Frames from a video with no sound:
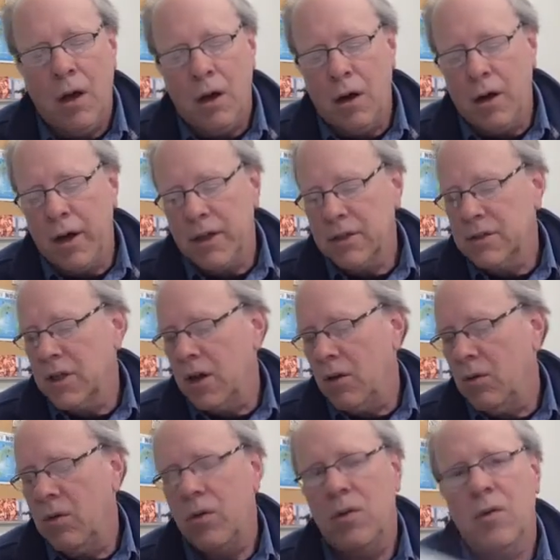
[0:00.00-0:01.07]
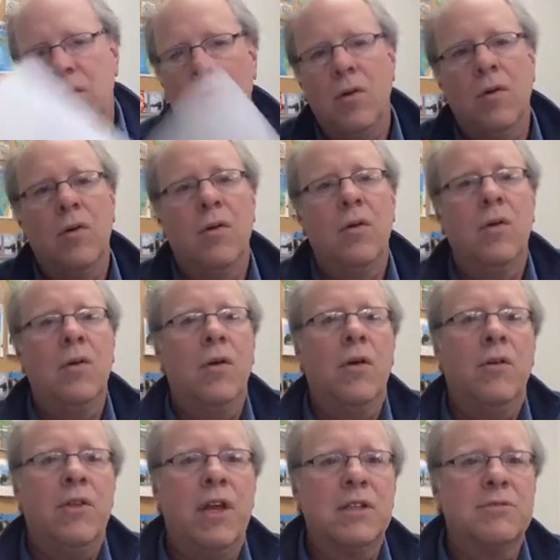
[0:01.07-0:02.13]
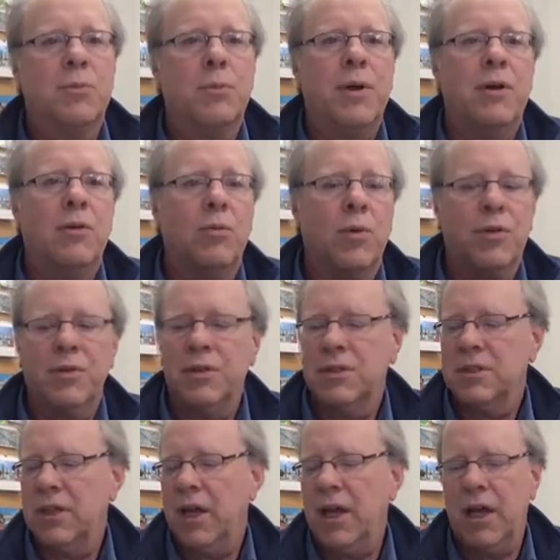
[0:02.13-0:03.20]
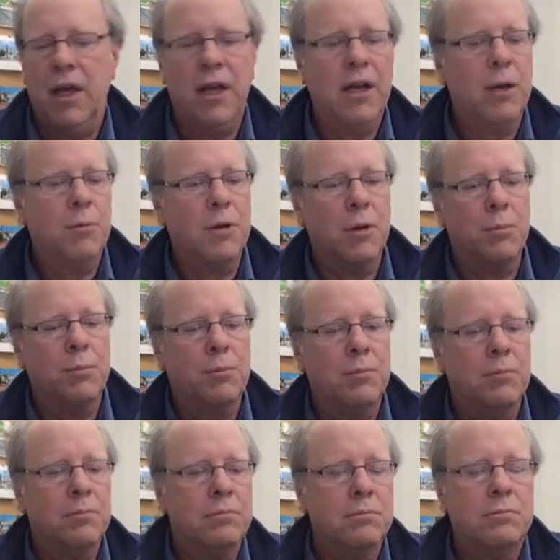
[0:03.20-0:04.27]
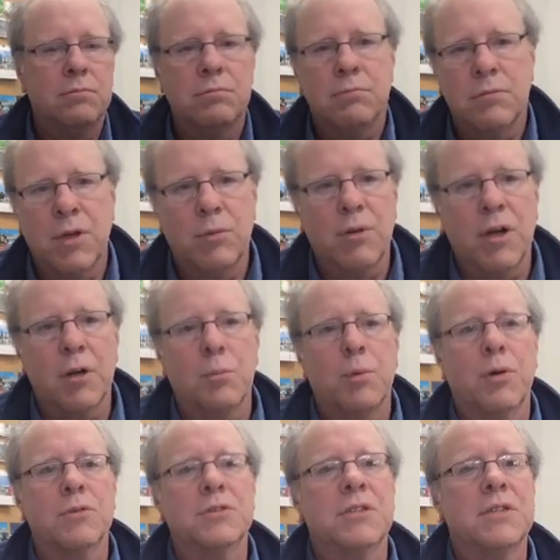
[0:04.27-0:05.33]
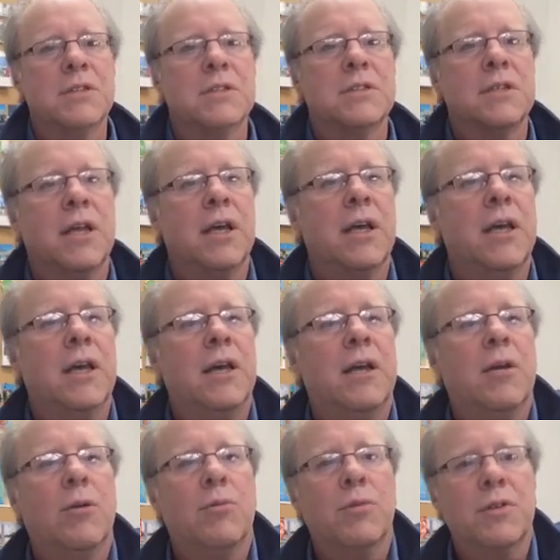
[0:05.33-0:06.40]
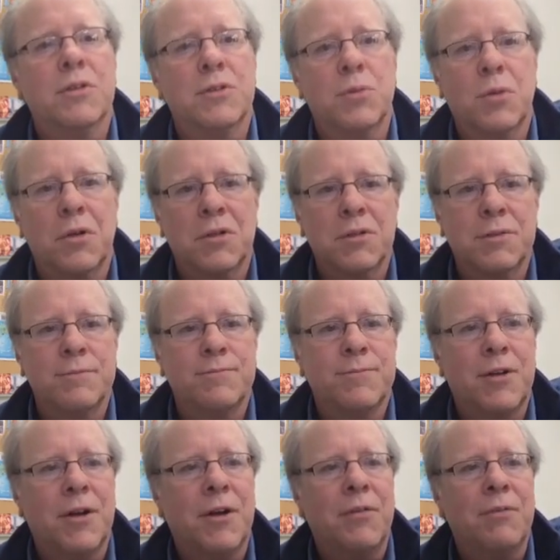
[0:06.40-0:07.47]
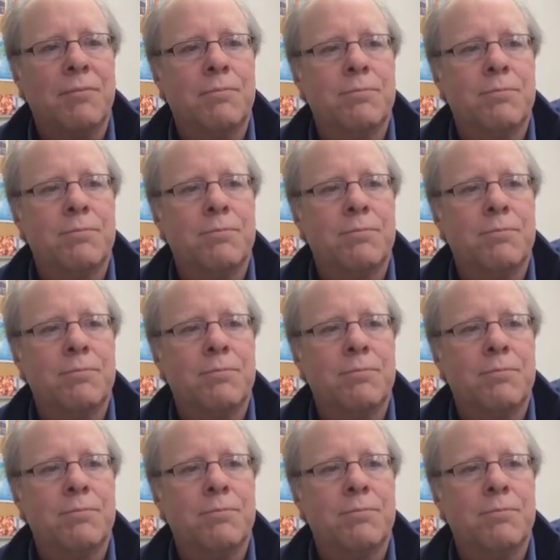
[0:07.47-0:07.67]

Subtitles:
All right, so thanks for bearing with us, and I'm going to get ready to post these, and hopefully this works. All right.